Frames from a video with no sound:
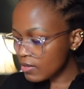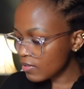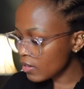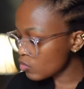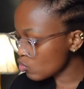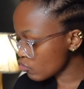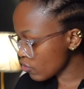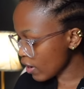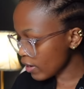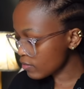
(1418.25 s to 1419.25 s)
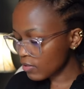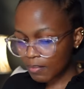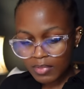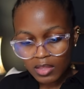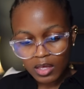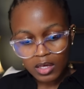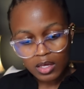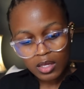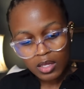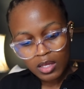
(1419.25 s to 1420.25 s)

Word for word: decided to try something